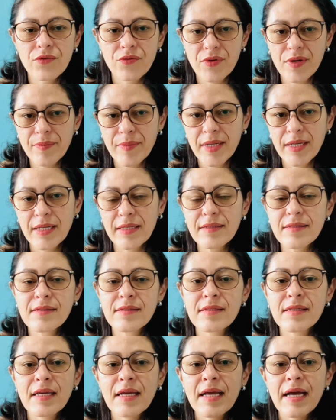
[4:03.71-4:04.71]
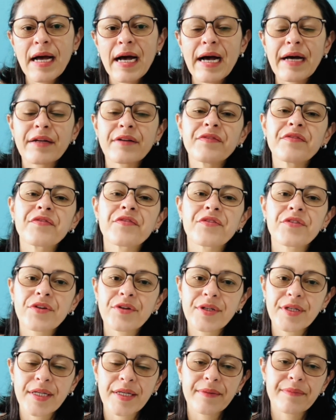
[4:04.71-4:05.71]
3 minutes out of
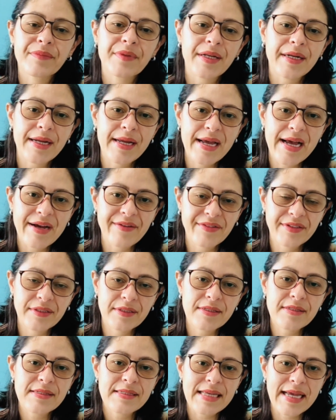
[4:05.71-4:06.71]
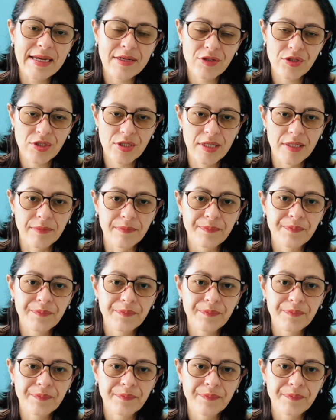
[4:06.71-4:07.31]
30 that I have in this section.